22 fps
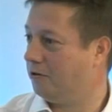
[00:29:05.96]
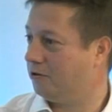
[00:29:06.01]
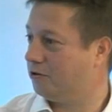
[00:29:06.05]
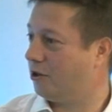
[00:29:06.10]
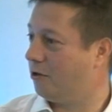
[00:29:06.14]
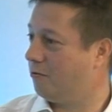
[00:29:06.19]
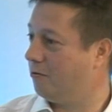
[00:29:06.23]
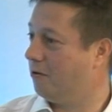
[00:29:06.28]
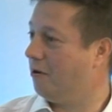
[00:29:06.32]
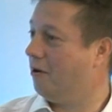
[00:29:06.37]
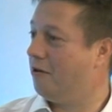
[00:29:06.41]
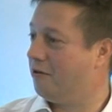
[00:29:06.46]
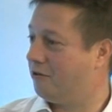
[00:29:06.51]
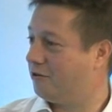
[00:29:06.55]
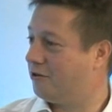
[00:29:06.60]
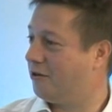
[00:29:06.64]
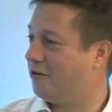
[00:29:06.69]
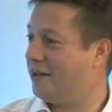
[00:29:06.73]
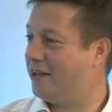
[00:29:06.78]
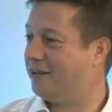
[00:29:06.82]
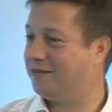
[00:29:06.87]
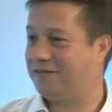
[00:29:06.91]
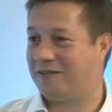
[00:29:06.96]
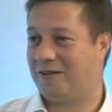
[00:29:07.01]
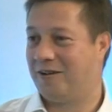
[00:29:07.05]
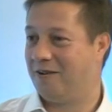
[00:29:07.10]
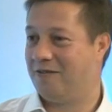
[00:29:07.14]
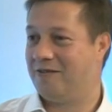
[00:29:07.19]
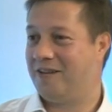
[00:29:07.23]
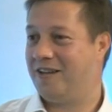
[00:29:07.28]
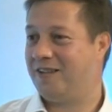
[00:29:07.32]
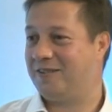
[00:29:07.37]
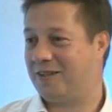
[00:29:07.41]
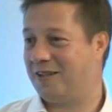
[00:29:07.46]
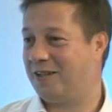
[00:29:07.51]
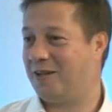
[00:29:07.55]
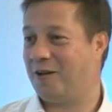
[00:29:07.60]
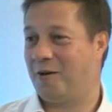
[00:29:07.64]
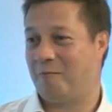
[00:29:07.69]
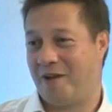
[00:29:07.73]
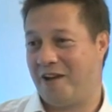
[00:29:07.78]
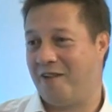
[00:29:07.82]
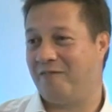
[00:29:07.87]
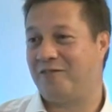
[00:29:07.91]
So there's a
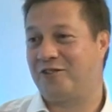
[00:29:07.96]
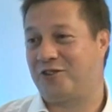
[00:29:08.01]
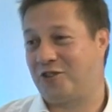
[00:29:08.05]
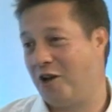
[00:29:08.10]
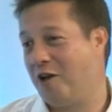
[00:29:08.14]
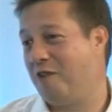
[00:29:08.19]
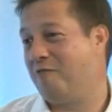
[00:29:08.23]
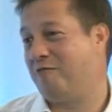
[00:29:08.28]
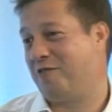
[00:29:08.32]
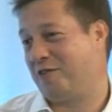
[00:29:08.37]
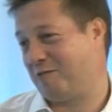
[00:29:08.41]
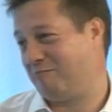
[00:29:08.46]
little bit of server